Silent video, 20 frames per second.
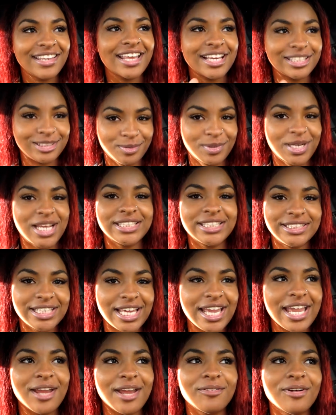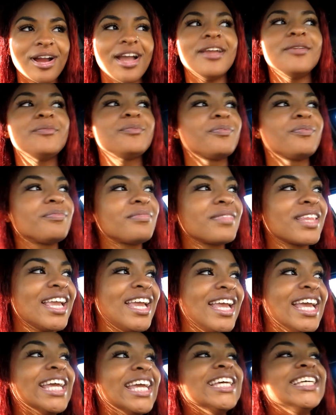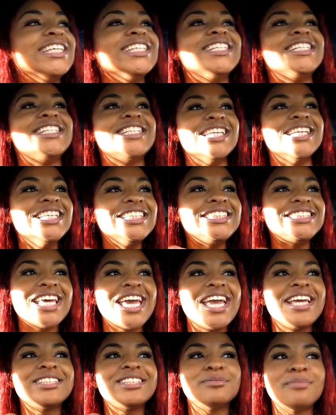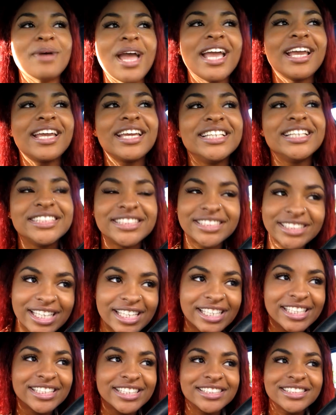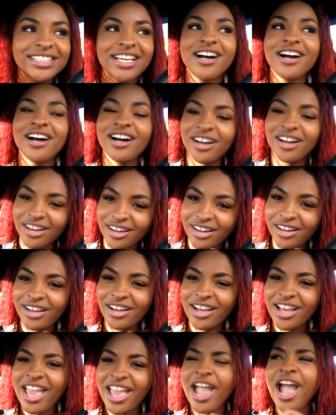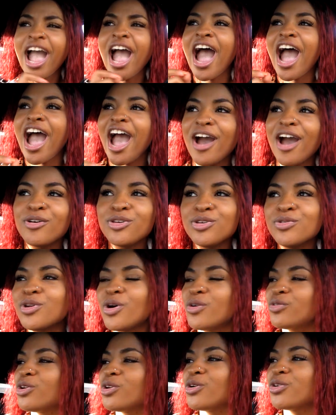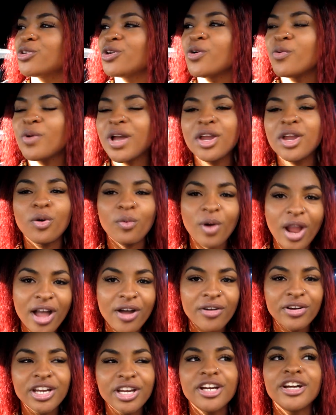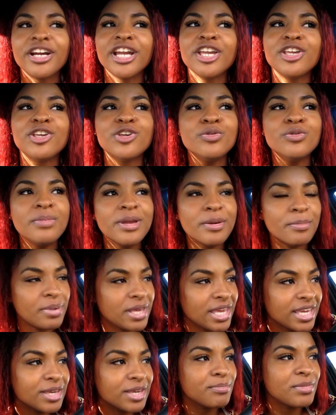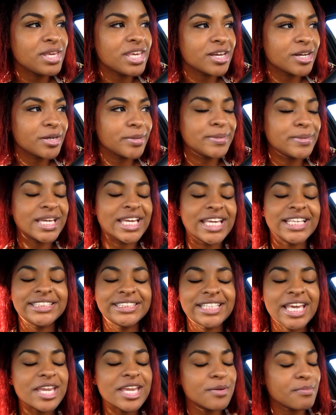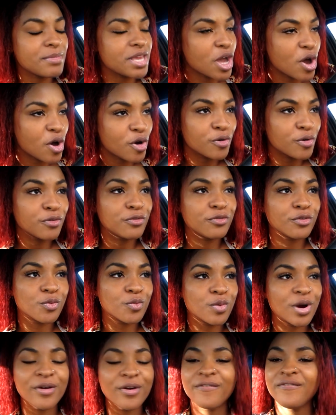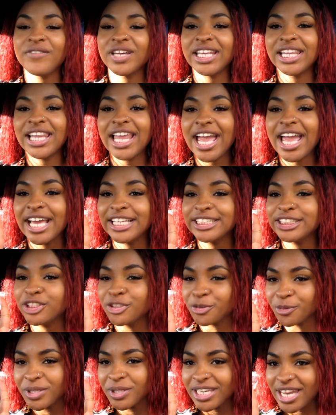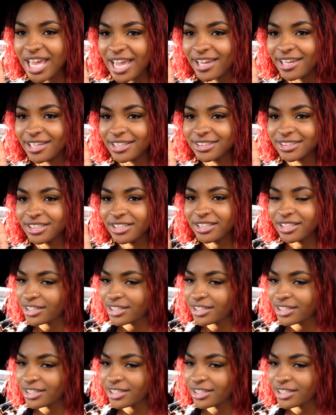That's what I said, right? She texts back and says, huh? How you don't know your way around here, and you been picking me up and taking me home from work for the last 3 days?